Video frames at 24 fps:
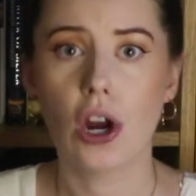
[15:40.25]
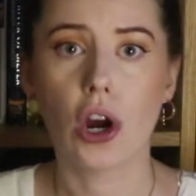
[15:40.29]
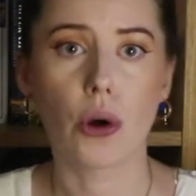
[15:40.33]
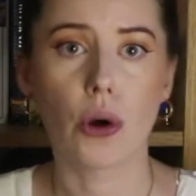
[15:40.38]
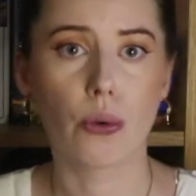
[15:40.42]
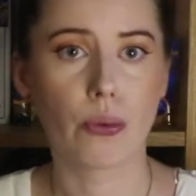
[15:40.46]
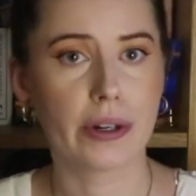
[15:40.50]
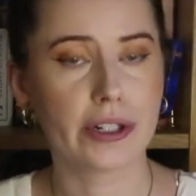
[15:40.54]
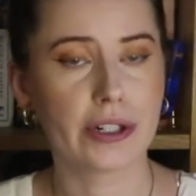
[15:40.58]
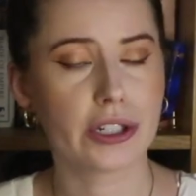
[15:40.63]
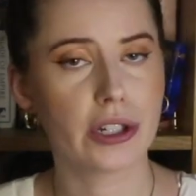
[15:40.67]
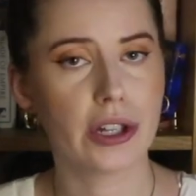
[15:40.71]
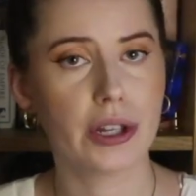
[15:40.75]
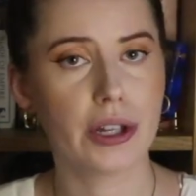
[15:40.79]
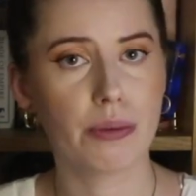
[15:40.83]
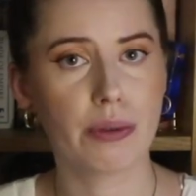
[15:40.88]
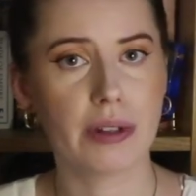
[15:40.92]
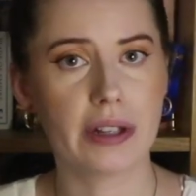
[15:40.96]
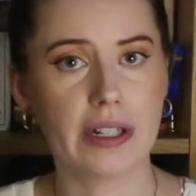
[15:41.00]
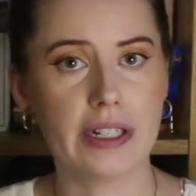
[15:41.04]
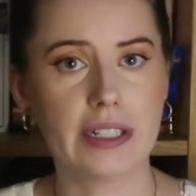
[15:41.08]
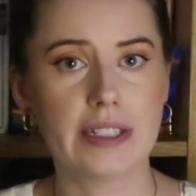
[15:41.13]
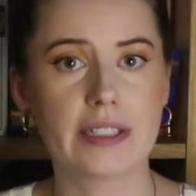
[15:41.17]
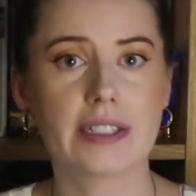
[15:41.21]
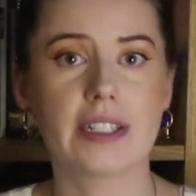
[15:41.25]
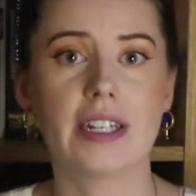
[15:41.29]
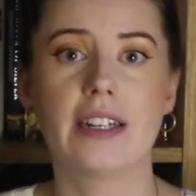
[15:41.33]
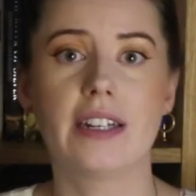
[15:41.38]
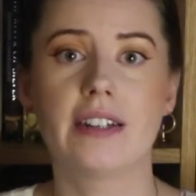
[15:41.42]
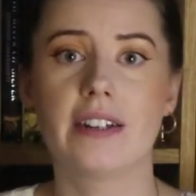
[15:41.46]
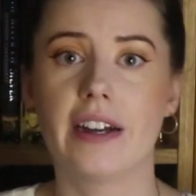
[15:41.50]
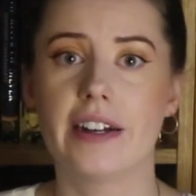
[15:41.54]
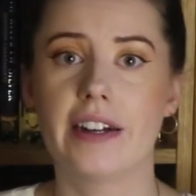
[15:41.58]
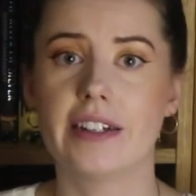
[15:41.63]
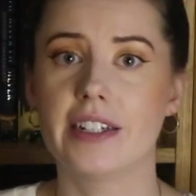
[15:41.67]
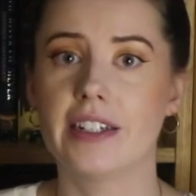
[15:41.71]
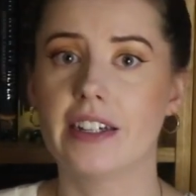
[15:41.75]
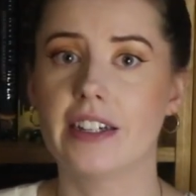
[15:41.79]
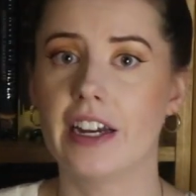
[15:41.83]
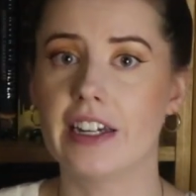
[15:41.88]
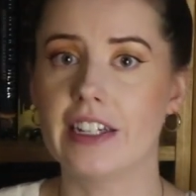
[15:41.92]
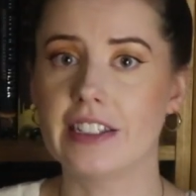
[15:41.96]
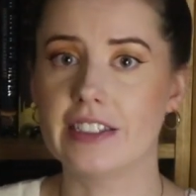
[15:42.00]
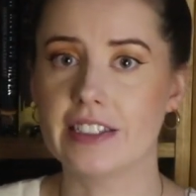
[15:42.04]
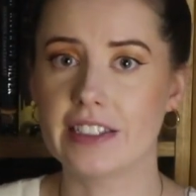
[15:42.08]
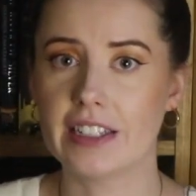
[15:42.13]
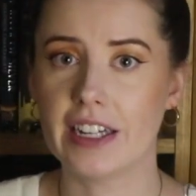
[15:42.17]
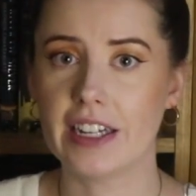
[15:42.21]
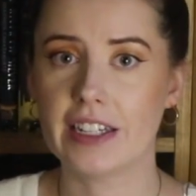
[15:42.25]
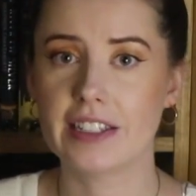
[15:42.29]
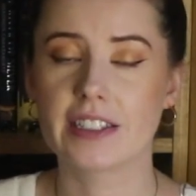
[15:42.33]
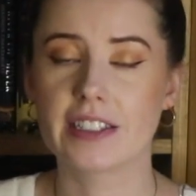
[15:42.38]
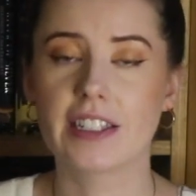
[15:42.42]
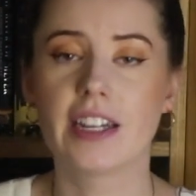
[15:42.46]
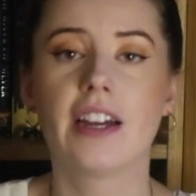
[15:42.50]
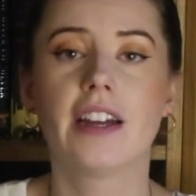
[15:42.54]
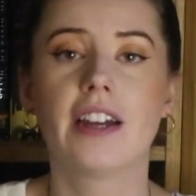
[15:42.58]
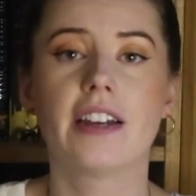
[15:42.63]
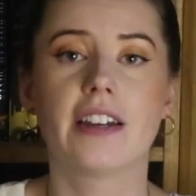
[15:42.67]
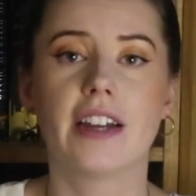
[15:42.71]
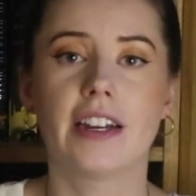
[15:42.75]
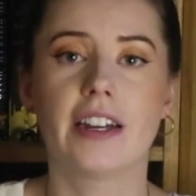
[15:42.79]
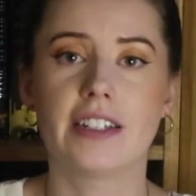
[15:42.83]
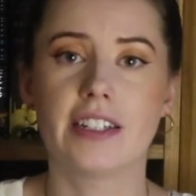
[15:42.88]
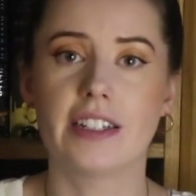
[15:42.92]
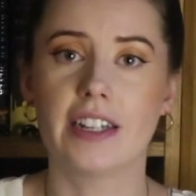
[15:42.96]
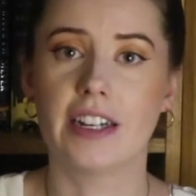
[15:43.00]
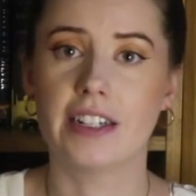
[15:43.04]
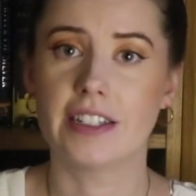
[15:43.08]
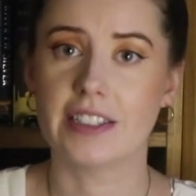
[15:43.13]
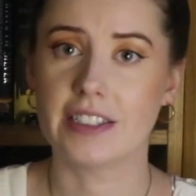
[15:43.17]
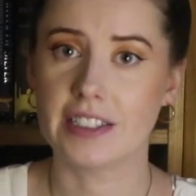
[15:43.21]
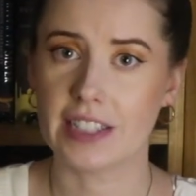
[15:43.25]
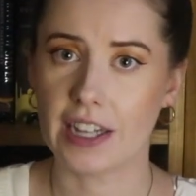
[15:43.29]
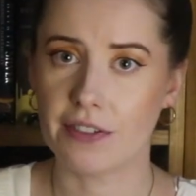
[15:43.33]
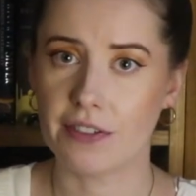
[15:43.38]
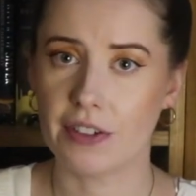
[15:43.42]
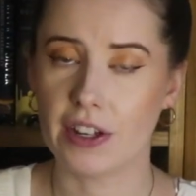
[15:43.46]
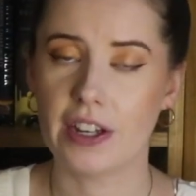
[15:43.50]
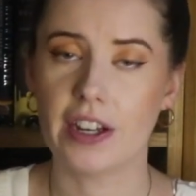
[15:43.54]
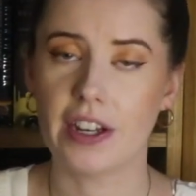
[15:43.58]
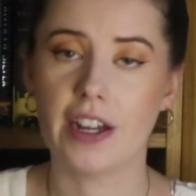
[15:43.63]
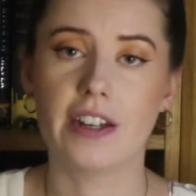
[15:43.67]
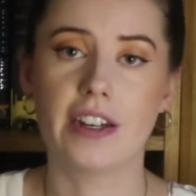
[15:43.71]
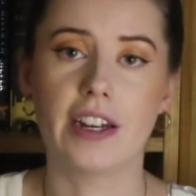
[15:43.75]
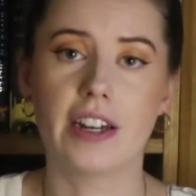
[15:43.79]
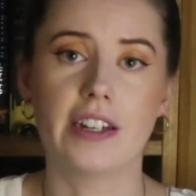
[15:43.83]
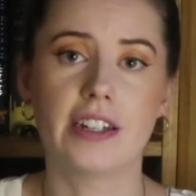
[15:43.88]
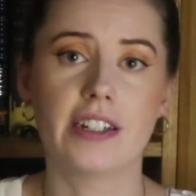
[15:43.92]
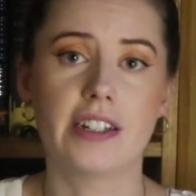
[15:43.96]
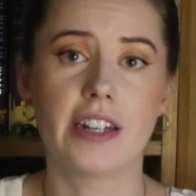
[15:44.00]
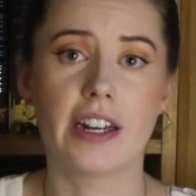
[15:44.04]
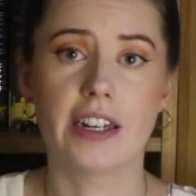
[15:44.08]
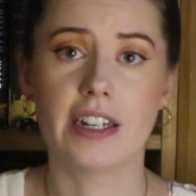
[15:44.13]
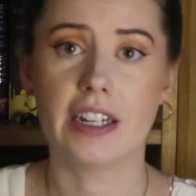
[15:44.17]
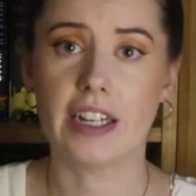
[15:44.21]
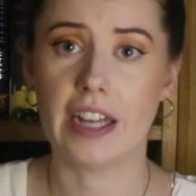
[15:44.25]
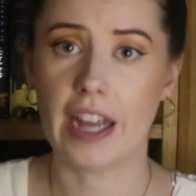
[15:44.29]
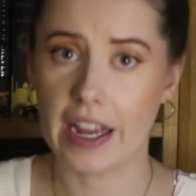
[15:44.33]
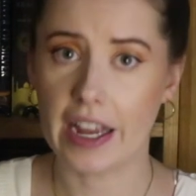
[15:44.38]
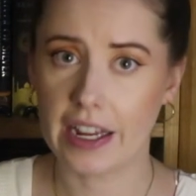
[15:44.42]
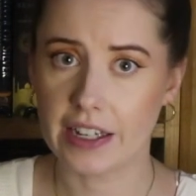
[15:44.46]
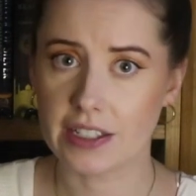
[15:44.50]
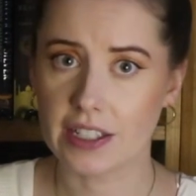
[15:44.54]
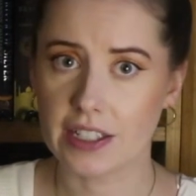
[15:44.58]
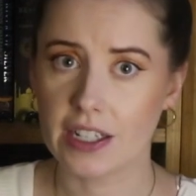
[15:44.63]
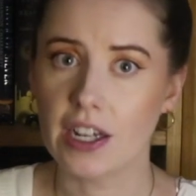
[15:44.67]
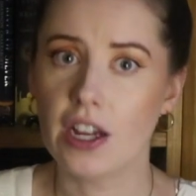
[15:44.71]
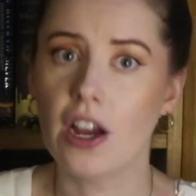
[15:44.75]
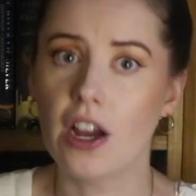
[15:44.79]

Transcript: originally released in 1996, 1997, and 1998,